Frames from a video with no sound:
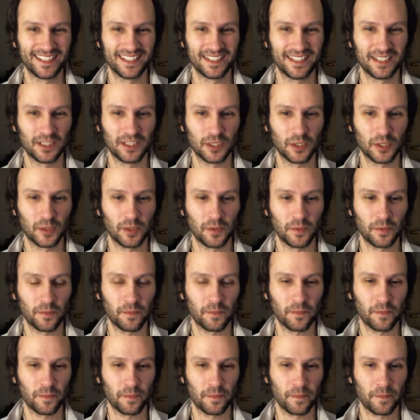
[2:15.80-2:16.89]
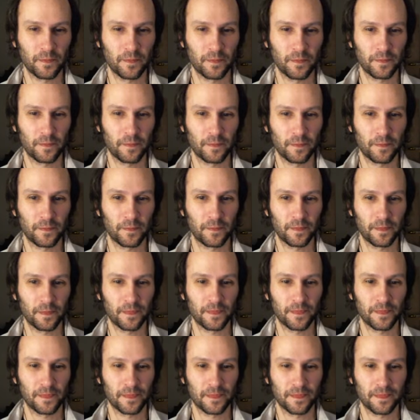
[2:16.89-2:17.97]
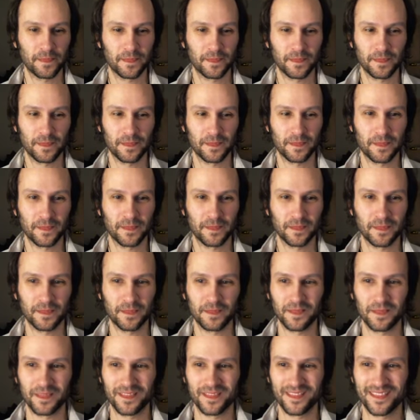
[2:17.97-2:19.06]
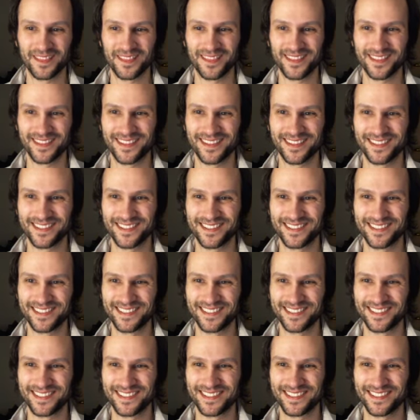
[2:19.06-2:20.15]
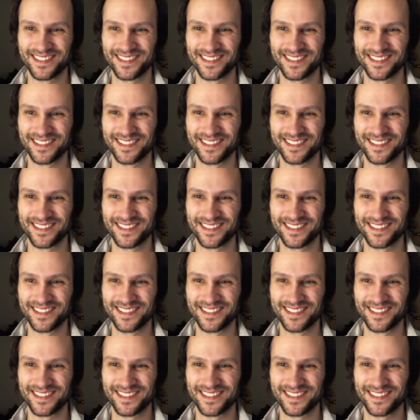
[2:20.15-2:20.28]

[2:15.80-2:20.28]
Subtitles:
This person isn't speaking.